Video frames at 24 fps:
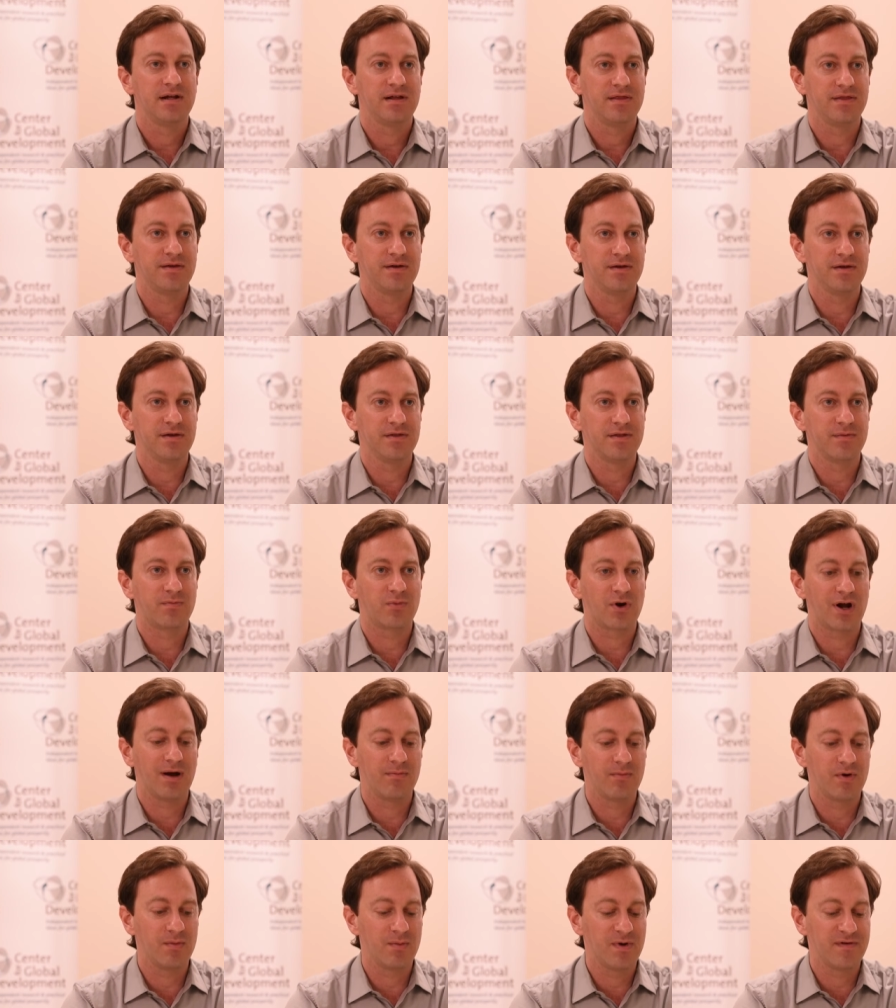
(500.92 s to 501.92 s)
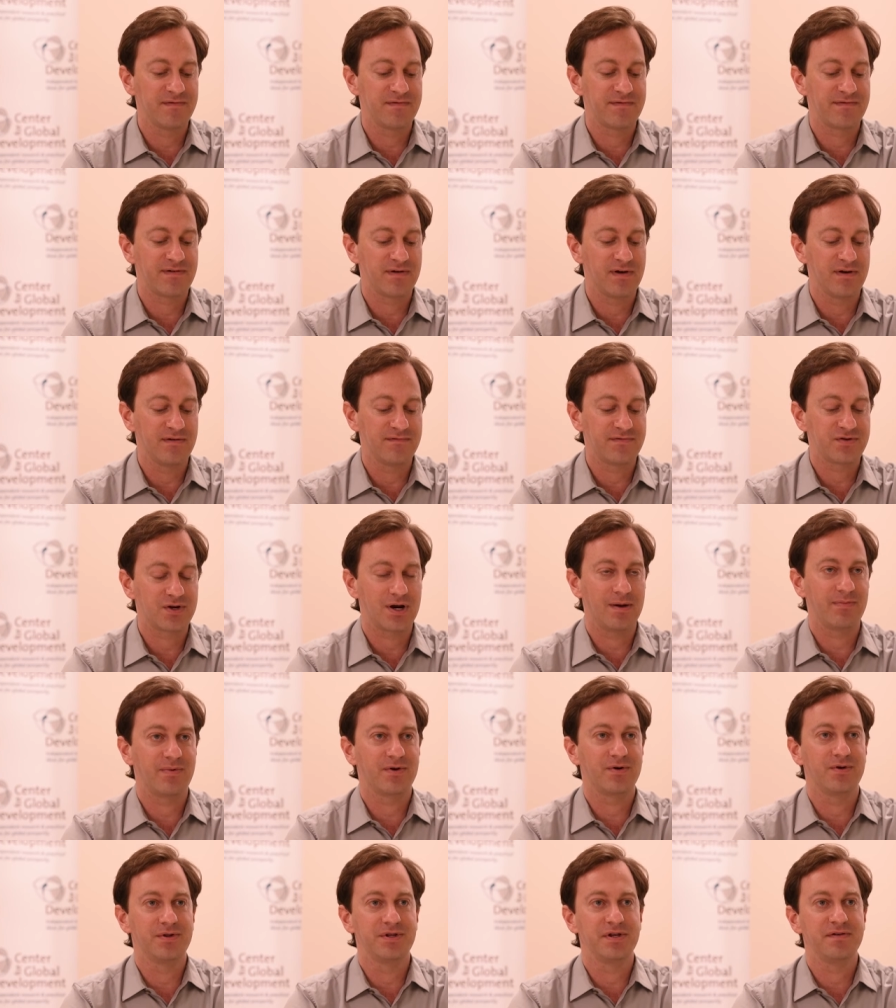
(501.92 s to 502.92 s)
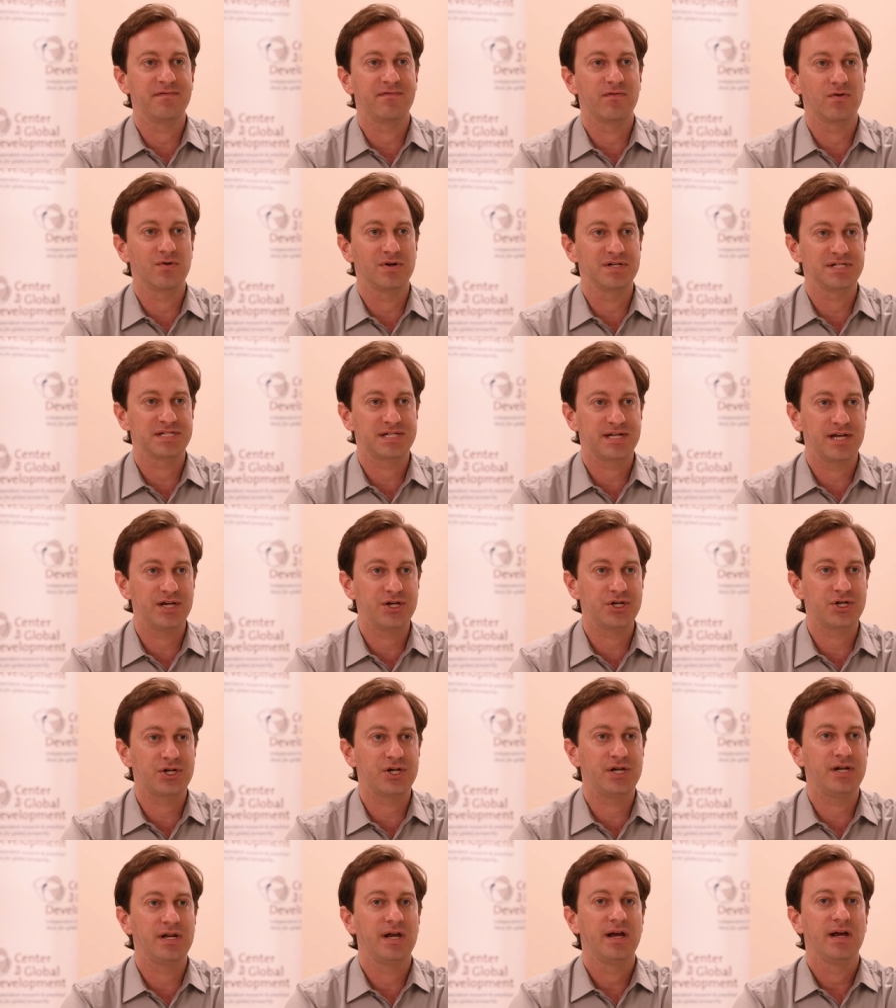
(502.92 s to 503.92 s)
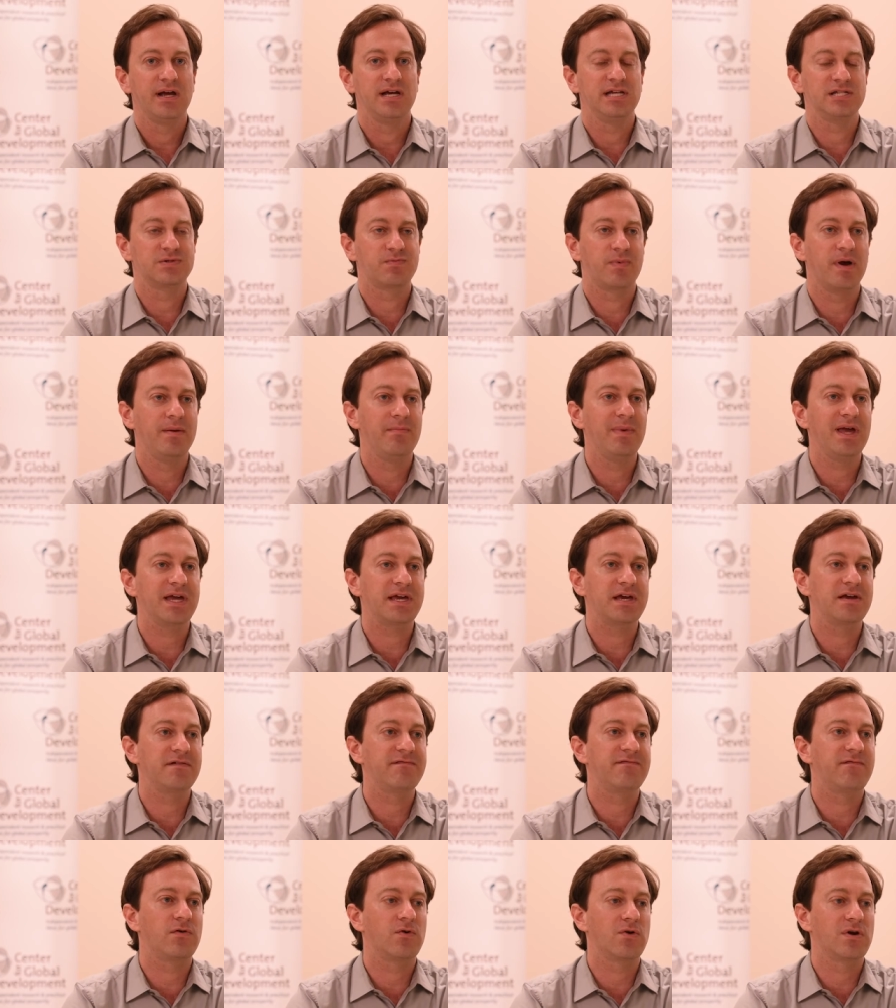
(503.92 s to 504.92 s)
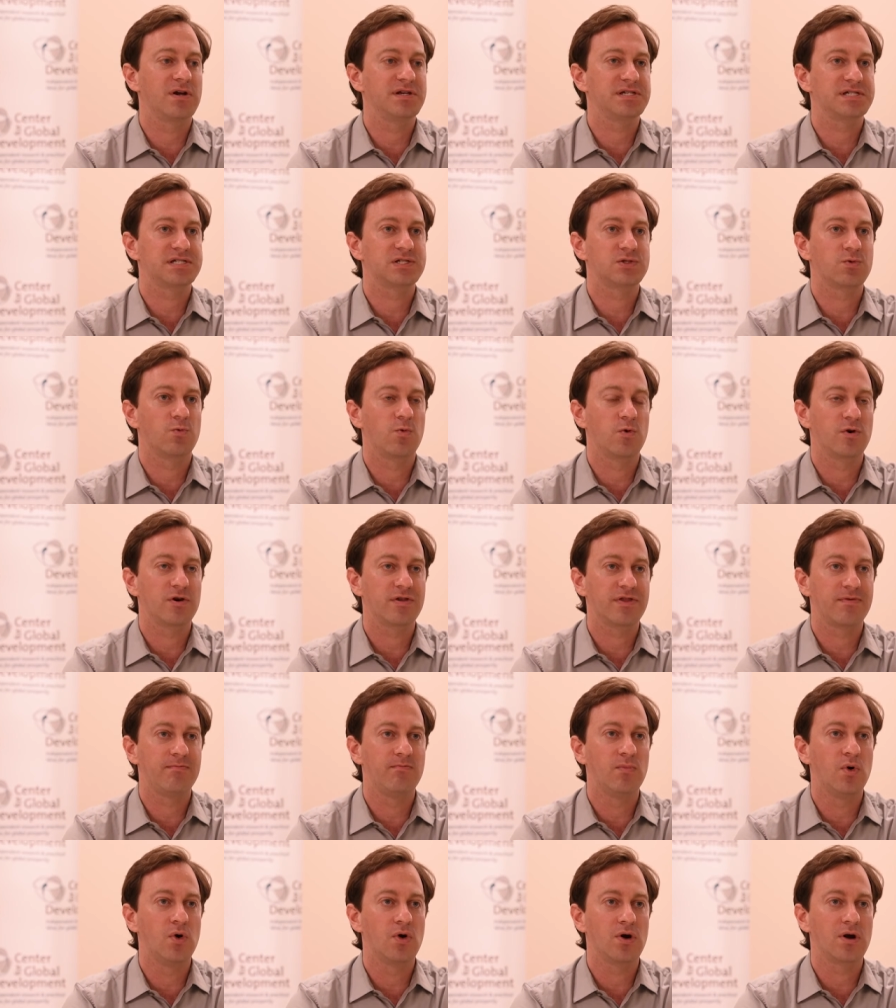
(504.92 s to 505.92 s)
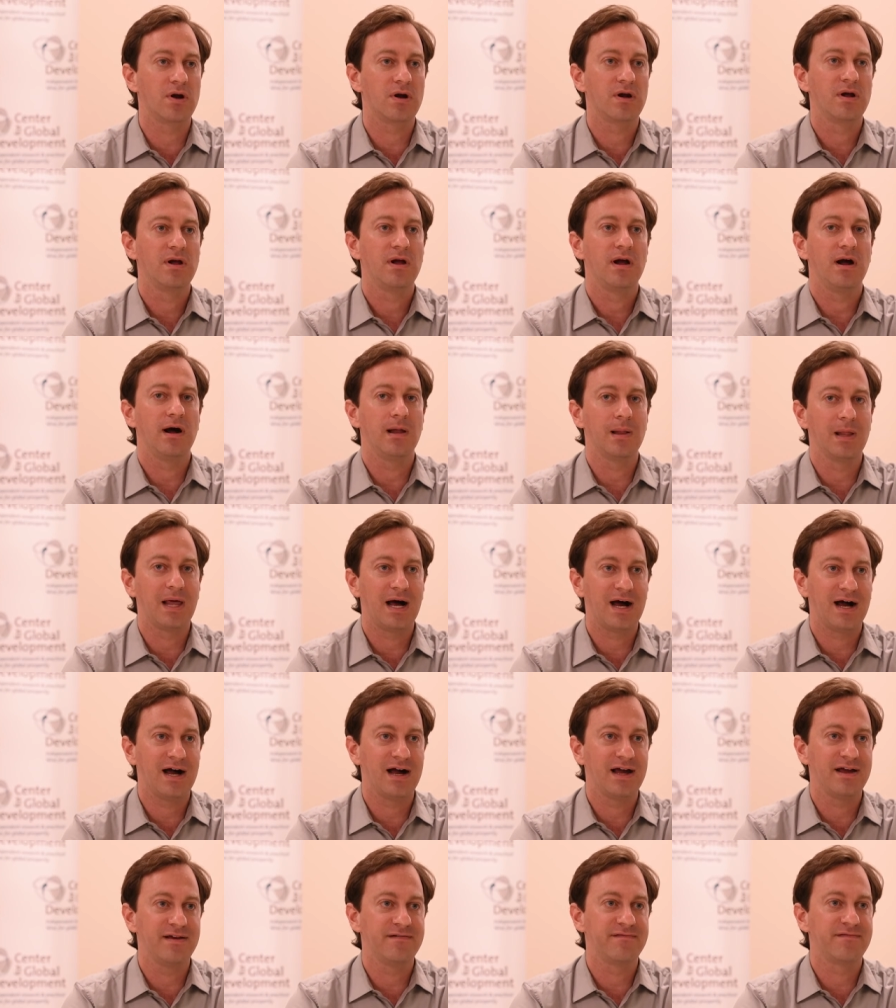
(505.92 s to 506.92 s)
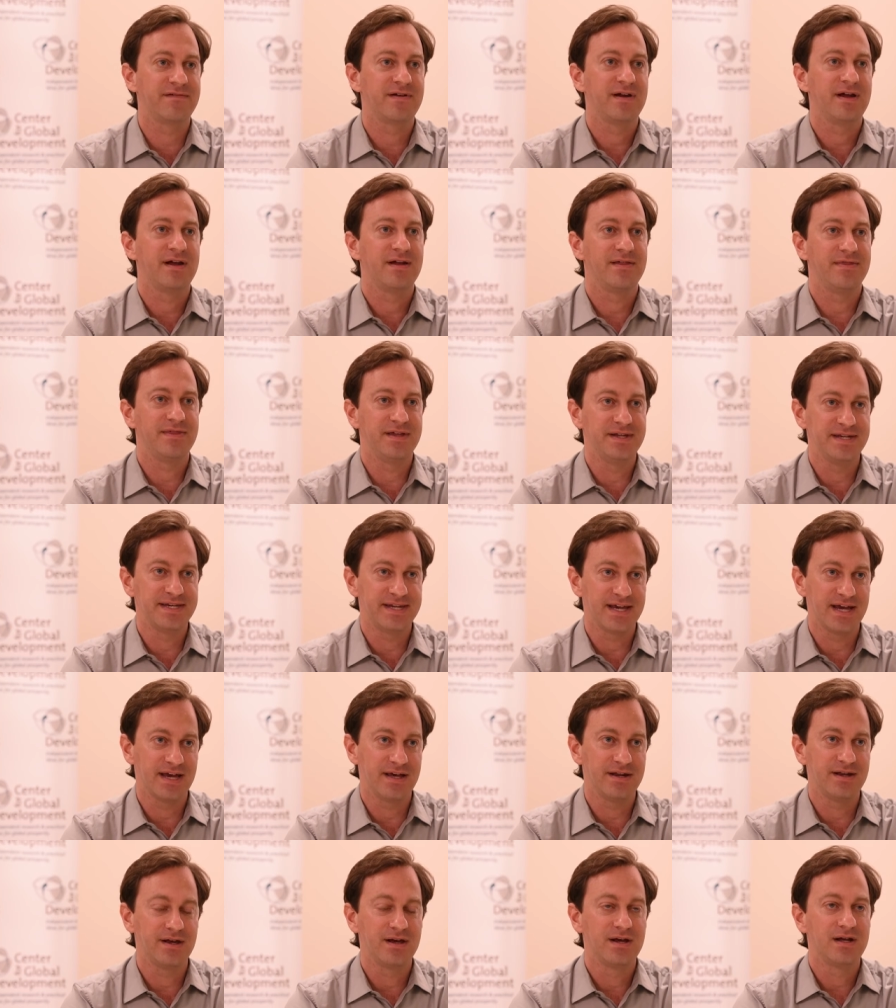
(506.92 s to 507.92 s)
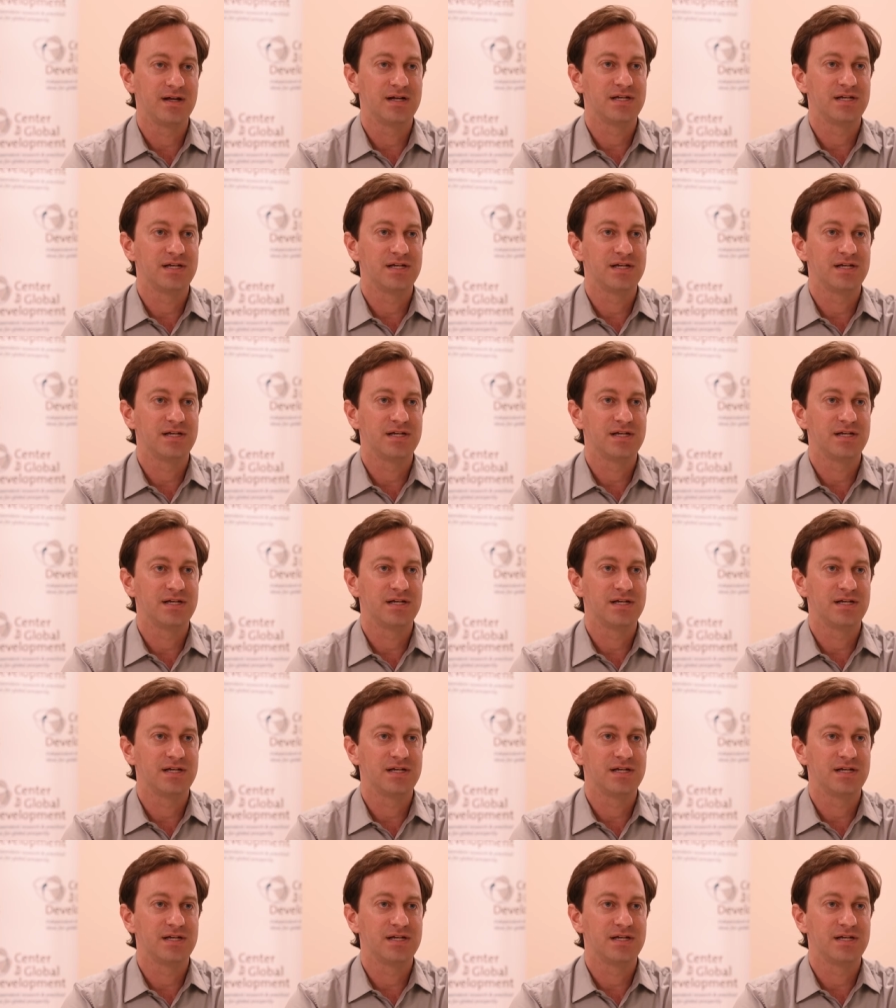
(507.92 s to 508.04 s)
the, the problem of, of tropical deforestation is by making forests worth more alive than dead.